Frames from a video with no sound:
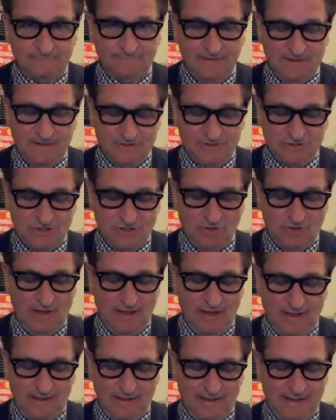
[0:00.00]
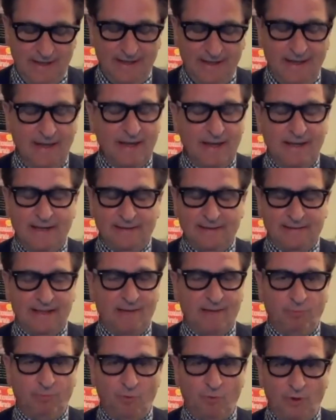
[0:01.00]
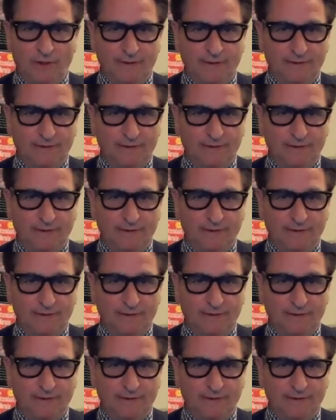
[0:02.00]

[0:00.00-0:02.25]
And so, hey, at that point,